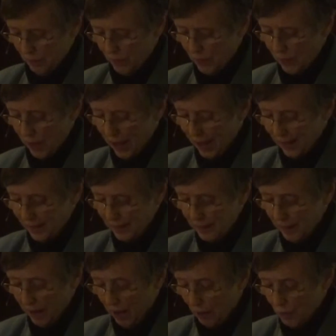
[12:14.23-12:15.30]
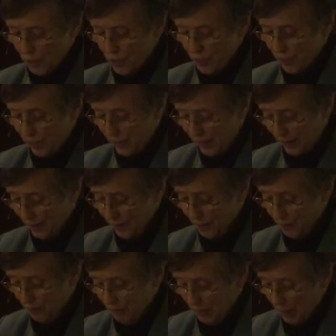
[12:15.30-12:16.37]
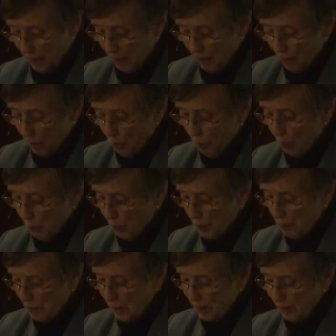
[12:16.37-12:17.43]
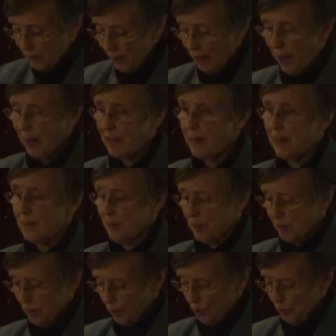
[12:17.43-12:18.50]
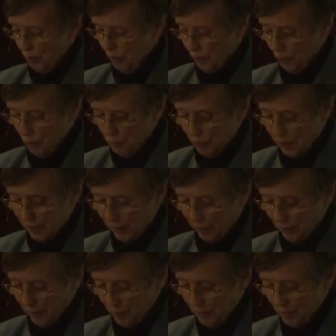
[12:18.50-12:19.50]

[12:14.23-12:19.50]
V-I-E-R-G-E, where we meet God at the center of our being.